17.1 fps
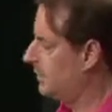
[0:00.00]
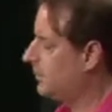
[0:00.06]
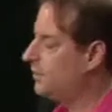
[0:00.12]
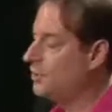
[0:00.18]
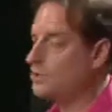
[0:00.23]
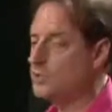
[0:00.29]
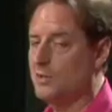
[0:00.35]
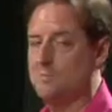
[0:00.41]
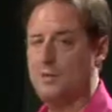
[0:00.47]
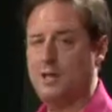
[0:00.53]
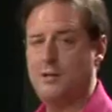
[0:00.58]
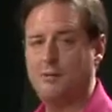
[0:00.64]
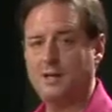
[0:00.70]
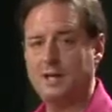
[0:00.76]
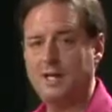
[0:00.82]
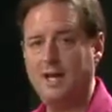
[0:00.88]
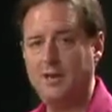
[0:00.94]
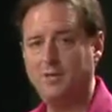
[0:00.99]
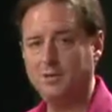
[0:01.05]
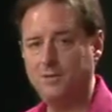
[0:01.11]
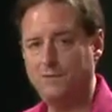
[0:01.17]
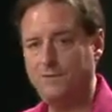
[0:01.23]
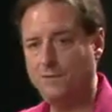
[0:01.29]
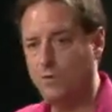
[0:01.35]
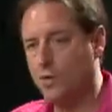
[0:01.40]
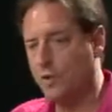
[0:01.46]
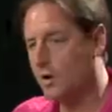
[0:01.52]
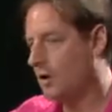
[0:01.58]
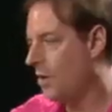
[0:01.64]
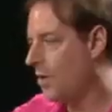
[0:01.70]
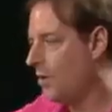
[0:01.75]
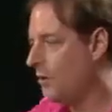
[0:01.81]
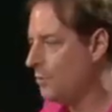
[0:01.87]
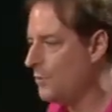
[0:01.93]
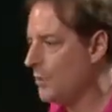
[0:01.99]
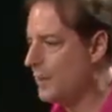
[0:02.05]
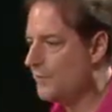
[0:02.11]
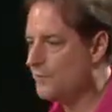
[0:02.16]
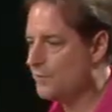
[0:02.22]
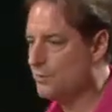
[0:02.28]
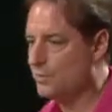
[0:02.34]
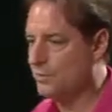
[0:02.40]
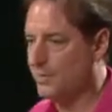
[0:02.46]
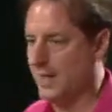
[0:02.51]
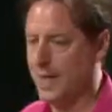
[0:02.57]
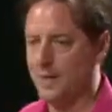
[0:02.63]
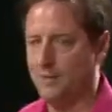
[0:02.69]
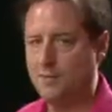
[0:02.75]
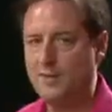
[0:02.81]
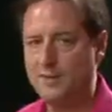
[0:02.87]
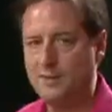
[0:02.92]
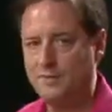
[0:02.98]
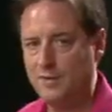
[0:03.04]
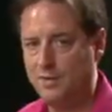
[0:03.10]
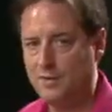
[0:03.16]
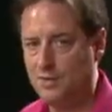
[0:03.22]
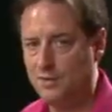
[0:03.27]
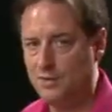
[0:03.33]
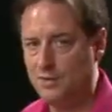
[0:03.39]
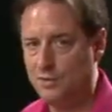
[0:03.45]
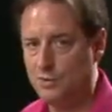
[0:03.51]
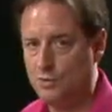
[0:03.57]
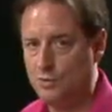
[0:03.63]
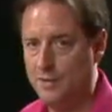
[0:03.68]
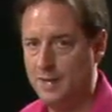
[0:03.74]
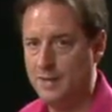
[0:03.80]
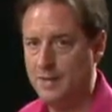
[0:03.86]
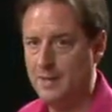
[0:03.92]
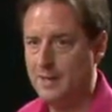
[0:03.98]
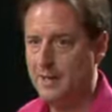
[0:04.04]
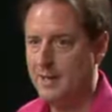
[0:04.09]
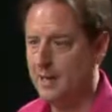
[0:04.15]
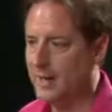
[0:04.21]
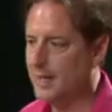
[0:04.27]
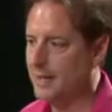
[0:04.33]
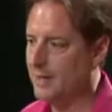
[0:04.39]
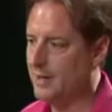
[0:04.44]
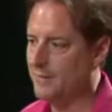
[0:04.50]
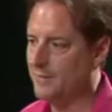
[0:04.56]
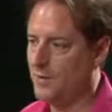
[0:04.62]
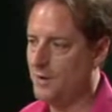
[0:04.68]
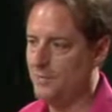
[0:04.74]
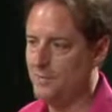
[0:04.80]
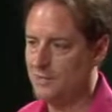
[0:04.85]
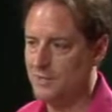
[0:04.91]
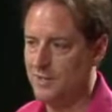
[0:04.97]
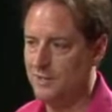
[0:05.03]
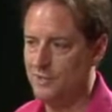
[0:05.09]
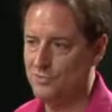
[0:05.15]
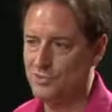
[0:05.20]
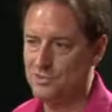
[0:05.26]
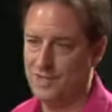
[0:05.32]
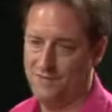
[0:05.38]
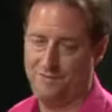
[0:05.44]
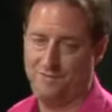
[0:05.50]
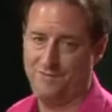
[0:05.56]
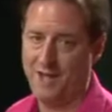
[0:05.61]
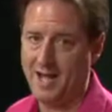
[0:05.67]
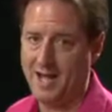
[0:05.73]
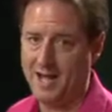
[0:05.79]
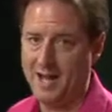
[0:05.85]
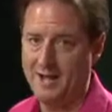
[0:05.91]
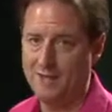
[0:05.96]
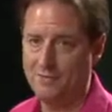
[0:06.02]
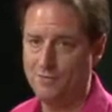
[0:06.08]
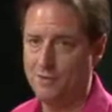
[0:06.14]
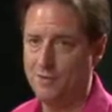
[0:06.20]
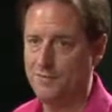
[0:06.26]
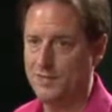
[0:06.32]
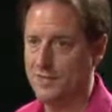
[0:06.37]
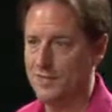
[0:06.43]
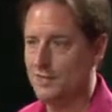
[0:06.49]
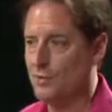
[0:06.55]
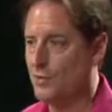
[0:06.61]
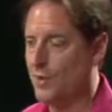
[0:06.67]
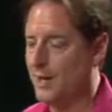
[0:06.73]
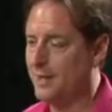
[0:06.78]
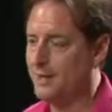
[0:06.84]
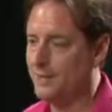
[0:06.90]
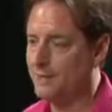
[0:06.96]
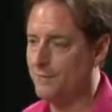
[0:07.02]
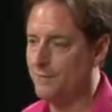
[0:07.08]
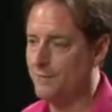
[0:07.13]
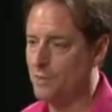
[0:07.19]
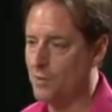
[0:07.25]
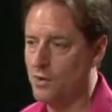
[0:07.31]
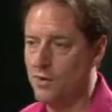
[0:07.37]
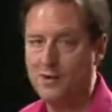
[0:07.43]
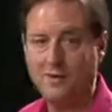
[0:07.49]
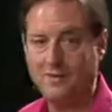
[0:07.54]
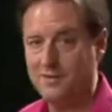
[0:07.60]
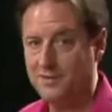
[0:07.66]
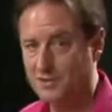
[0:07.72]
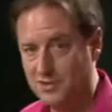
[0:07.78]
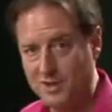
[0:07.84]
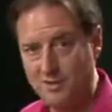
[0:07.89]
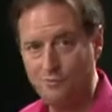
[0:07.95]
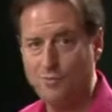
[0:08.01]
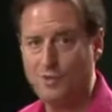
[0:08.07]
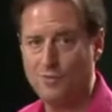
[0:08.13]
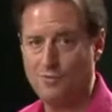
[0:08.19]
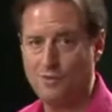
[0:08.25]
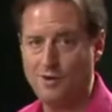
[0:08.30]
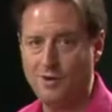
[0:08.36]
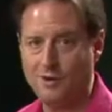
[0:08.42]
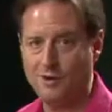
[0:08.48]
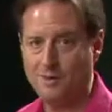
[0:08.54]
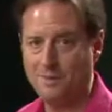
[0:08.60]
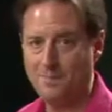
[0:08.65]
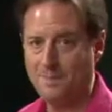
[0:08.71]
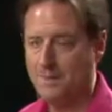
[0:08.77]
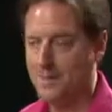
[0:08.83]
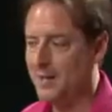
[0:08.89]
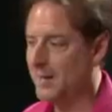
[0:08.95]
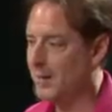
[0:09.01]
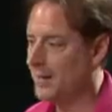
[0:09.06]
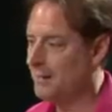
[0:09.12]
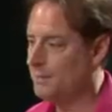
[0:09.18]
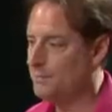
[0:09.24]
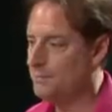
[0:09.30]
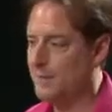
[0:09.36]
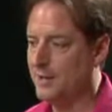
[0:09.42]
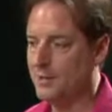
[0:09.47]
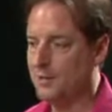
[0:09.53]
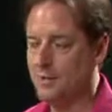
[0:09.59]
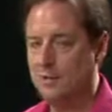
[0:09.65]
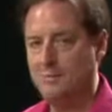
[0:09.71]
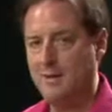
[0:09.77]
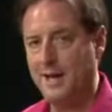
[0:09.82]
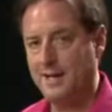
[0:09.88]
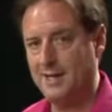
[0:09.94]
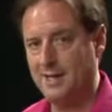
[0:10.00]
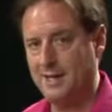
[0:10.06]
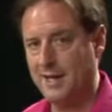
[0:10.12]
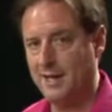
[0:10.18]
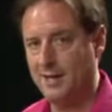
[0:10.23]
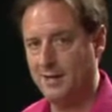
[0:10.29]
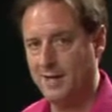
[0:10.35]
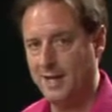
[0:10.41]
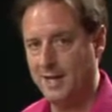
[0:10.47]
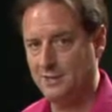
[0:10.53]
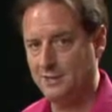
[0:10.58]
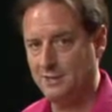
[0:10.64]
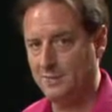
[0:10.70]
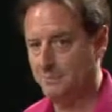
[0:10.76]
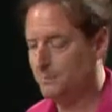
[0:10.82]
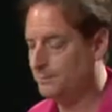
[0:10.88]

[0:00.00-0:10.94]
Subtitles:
You should be able to count to 4 all the way through that with everything you're doing. And if all of a sudden you said 5, or if you didn't quite get to 4, then something went wrong. And you better go back and analyze it.